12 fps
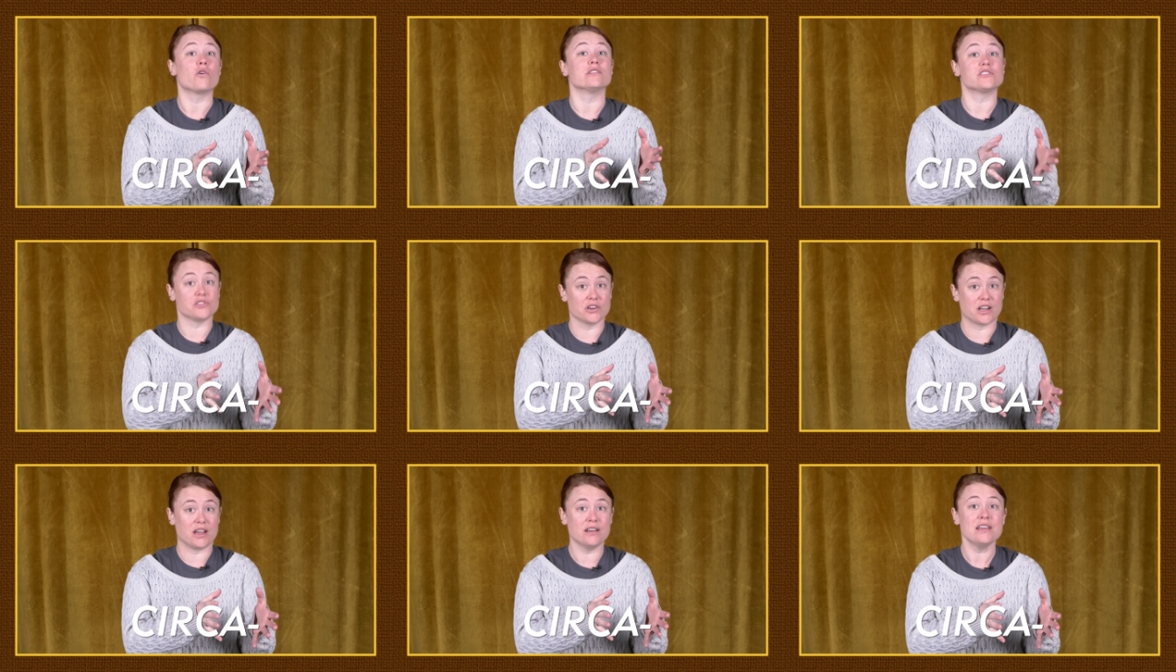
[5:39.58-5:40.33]
or
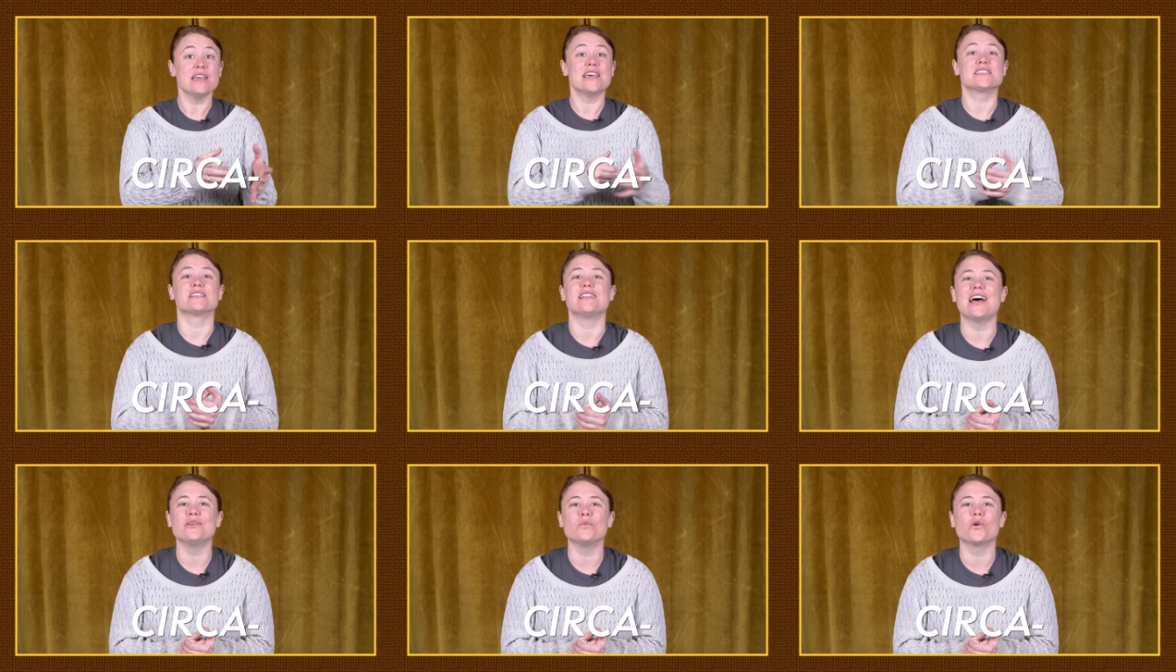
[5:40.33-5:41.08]
circa, is a
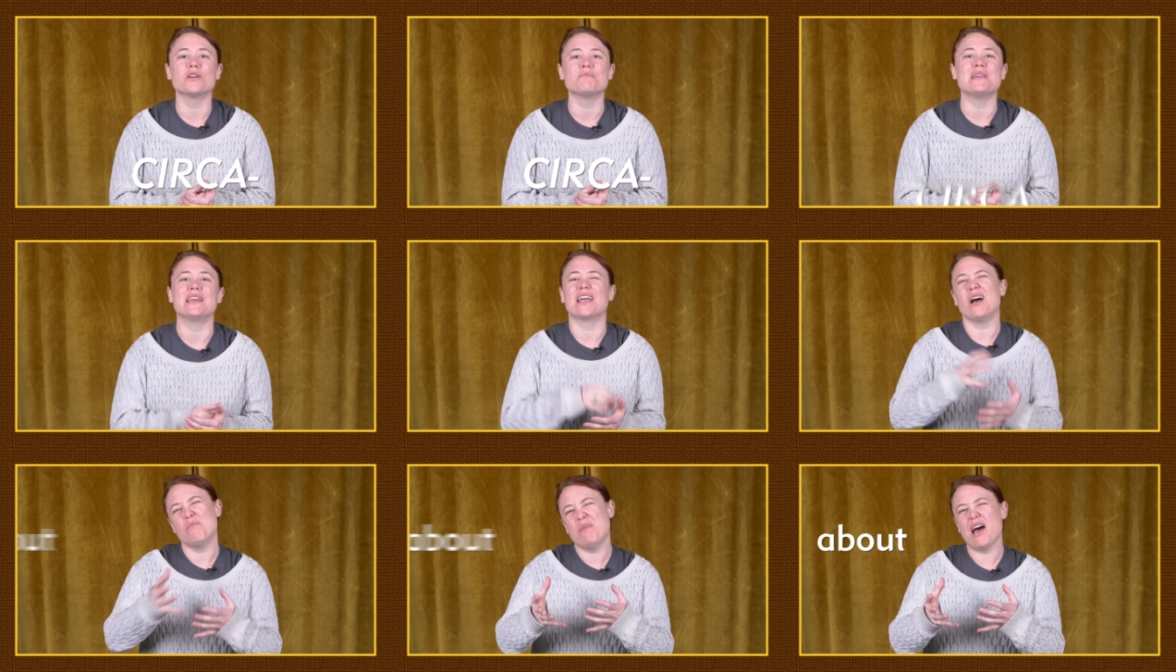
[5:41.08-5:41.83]
Latin word
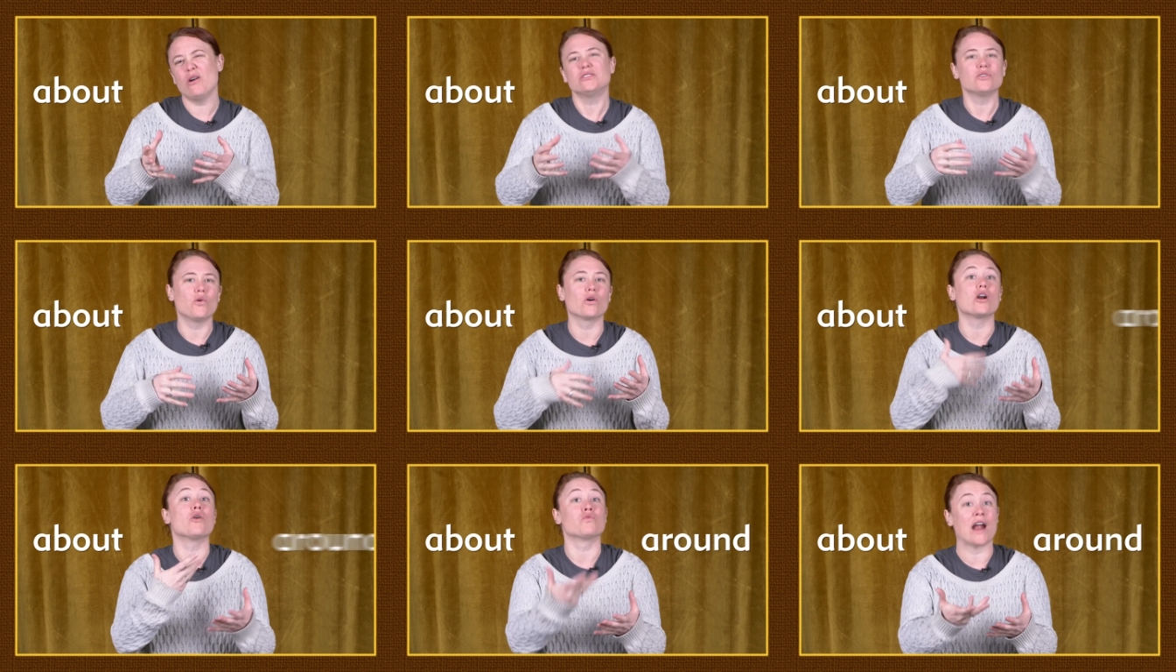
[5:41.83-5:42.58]
meaning about
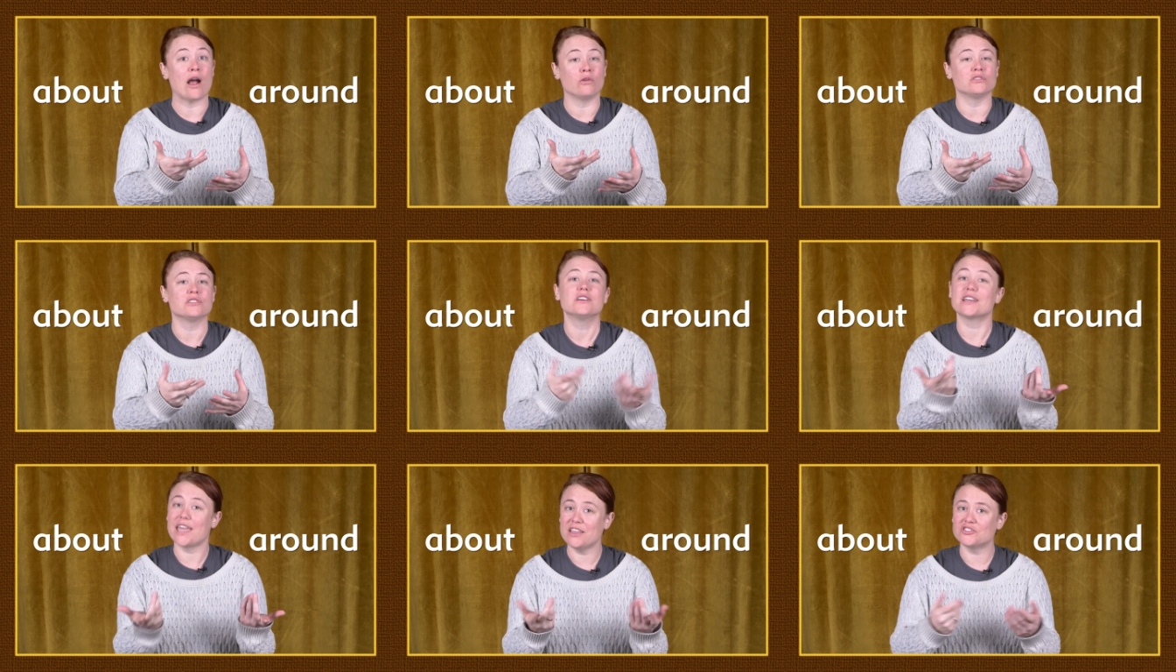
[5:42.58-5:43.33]
or around,
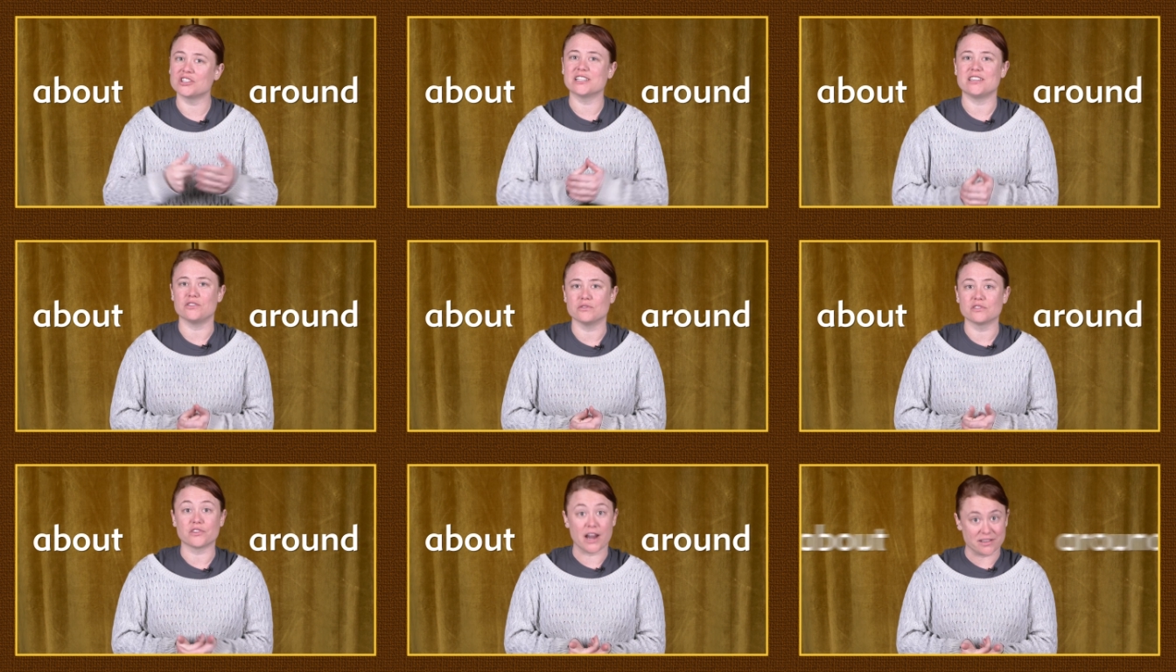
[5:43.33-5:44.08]
occasionally
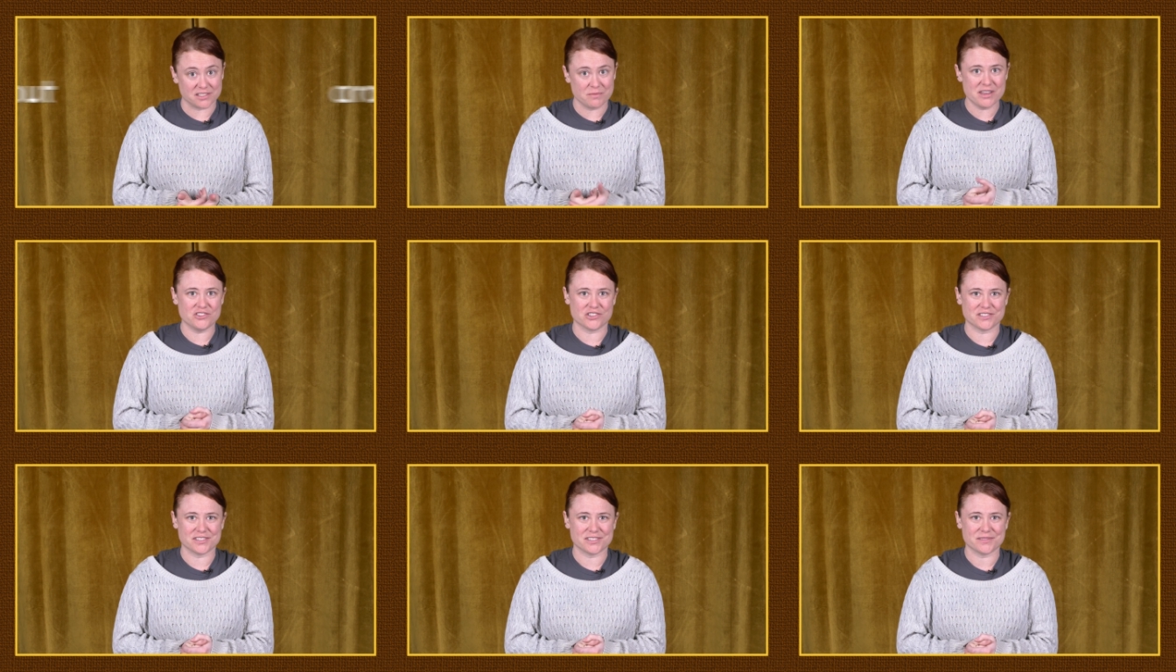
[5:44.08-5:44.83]
used for
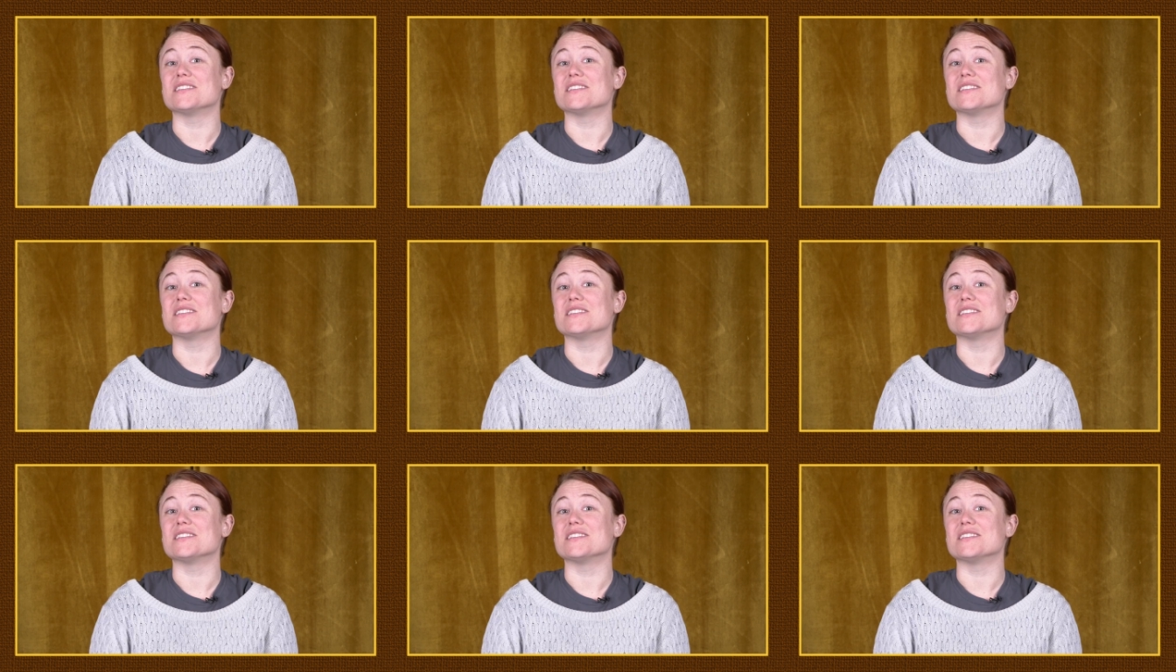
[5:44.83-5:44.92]
estimations.